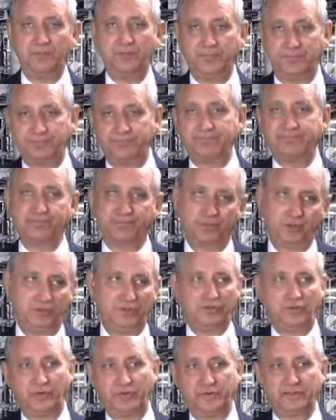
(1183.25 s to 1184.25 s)
in
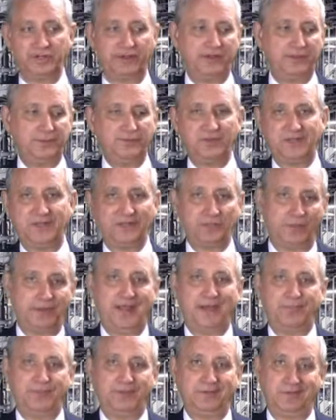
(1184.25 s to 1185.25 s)
prehistoric times, that's what
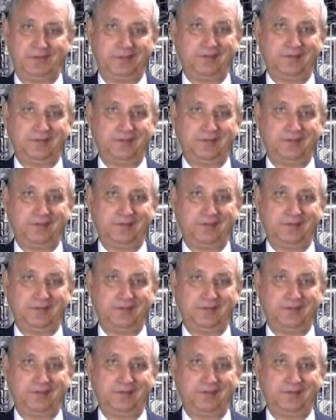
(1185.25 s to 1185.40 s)
happened.